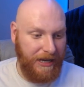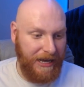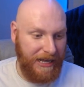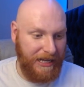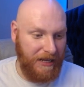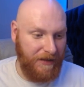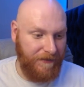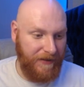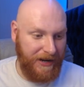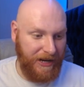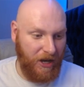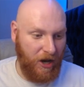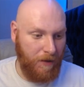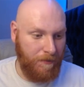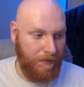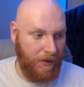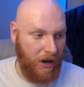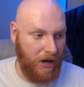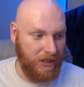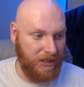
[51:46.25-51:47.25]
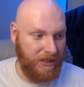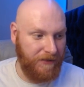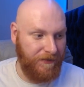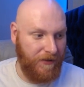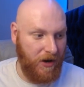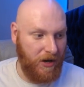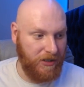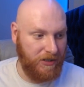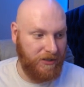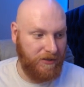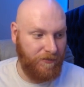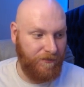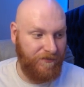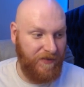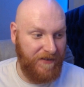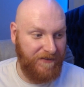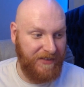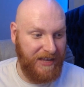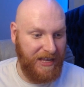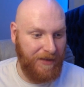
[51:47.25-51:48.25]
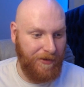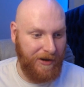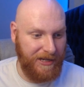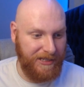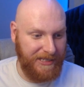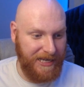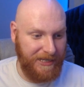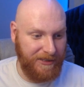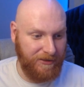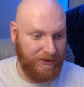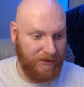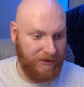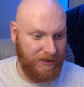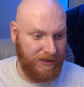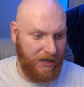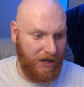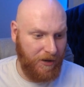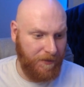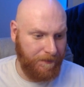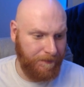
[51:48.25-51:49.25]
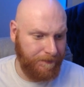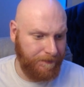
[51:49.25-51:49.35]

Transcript: in the video past the first 15-20 seasons or so.